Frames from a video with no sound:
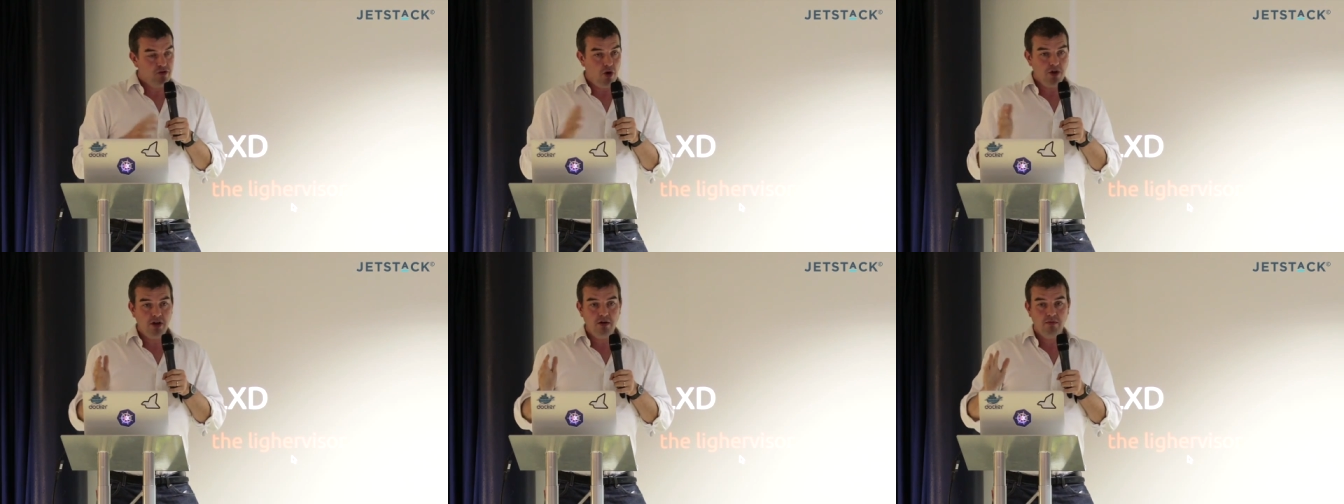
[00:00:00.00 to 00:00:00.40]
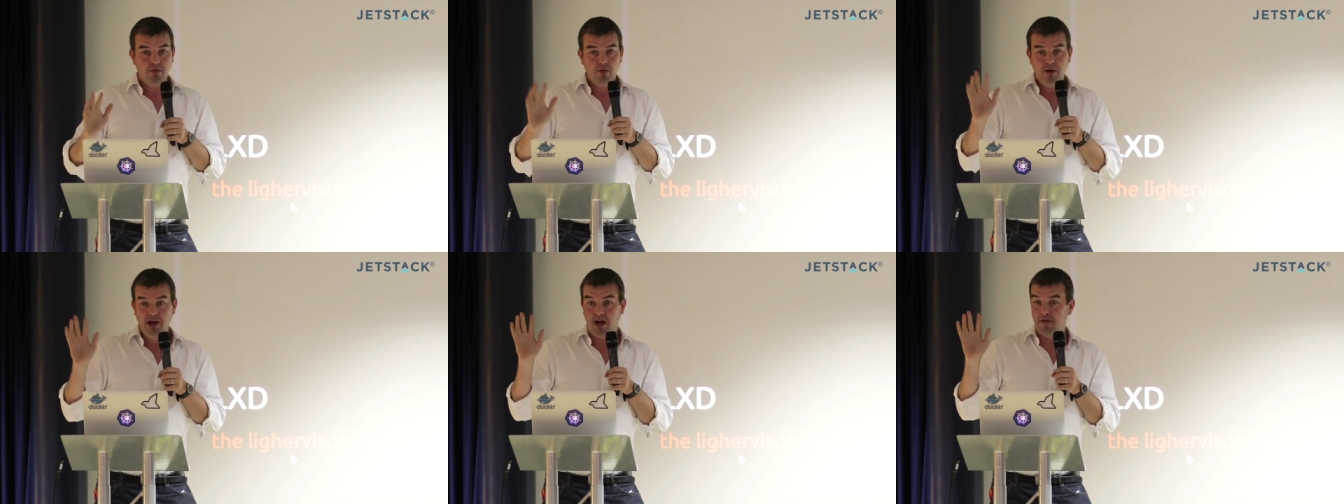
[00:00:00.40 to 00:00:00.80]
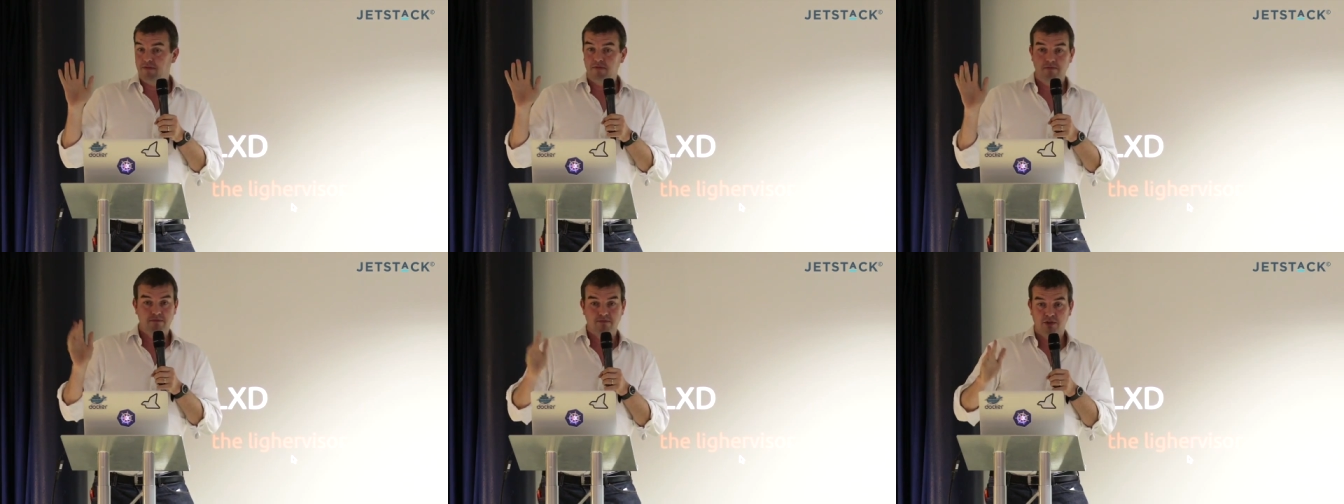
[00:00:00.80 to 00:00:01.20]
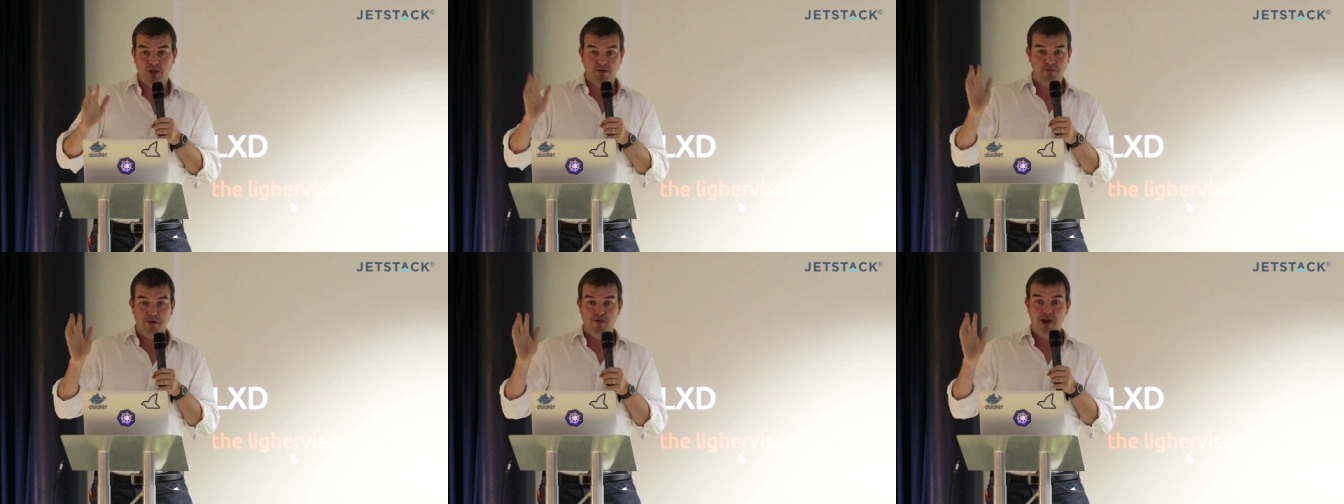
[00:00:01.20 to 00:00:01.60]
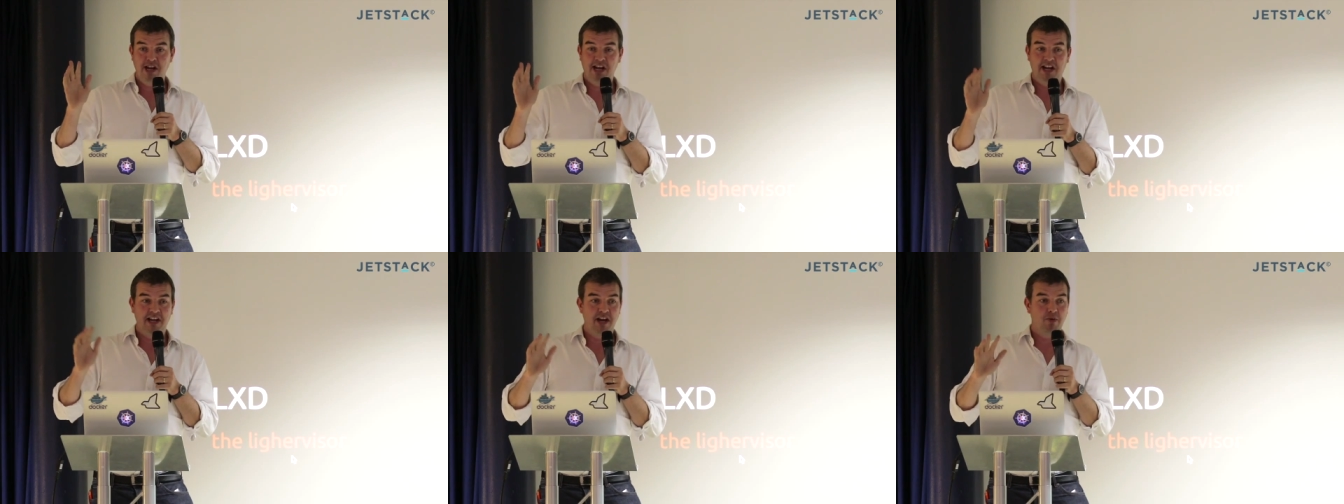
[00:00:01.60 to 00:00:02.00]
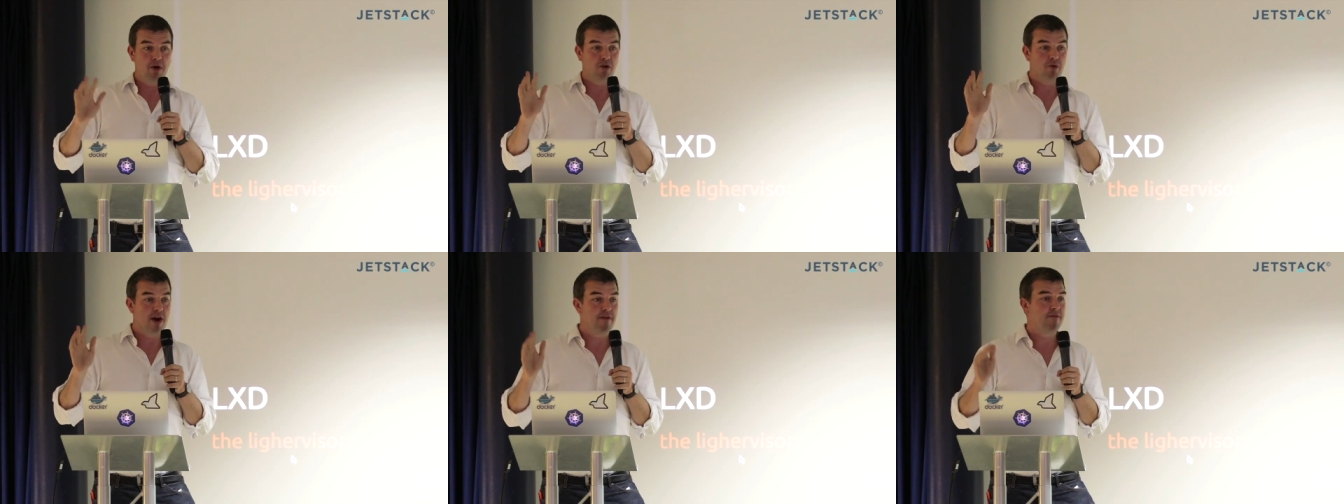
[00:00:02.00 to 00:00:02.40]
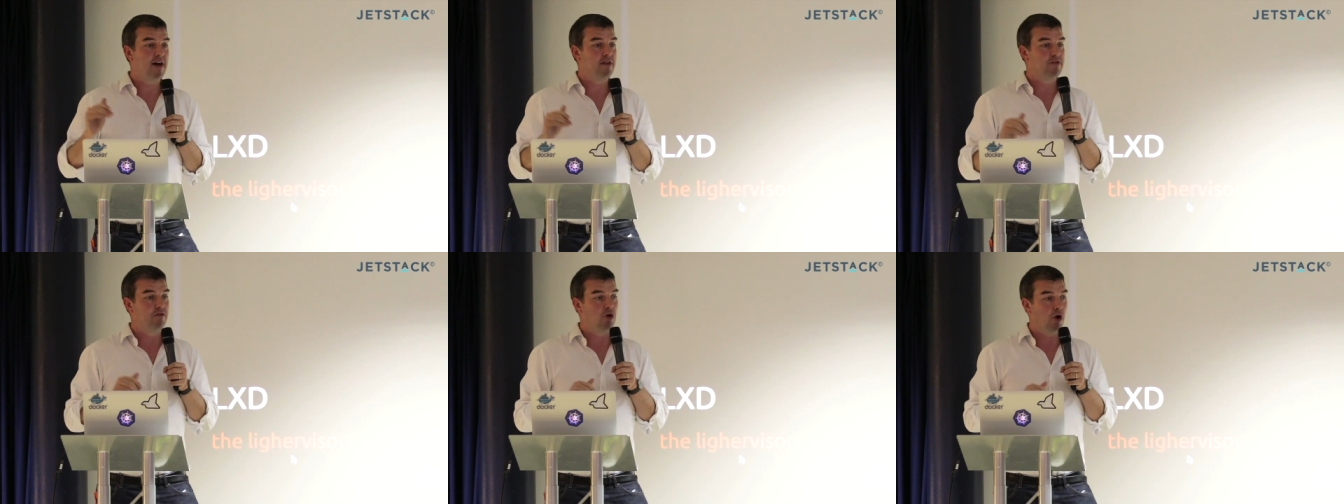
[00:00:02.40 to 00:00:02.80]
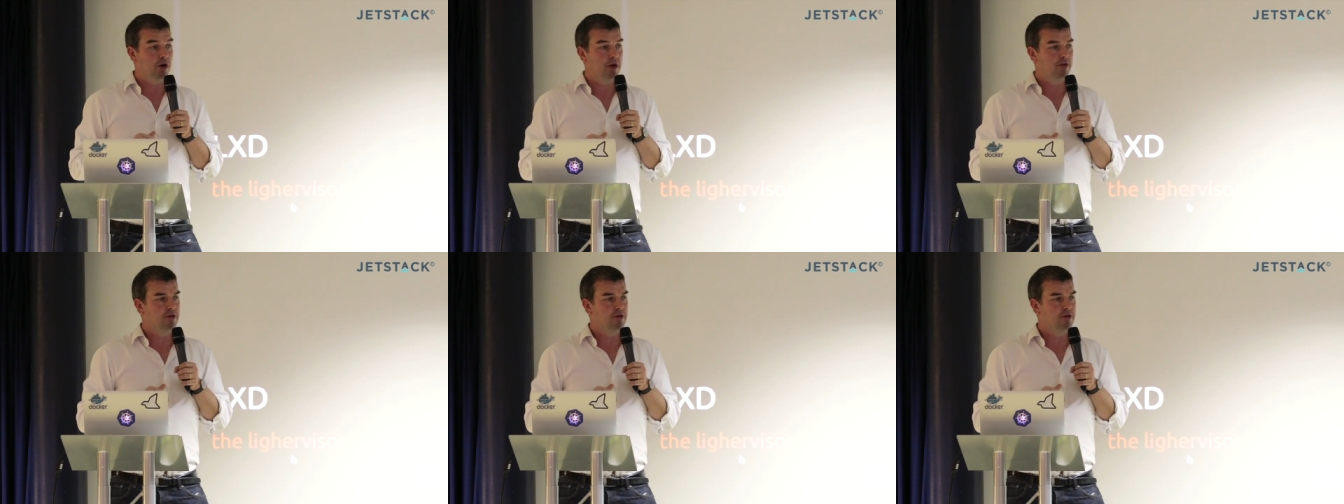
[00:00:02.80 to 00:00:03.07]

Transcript: Docker, we love. So be really clear, we're great fans of Docker.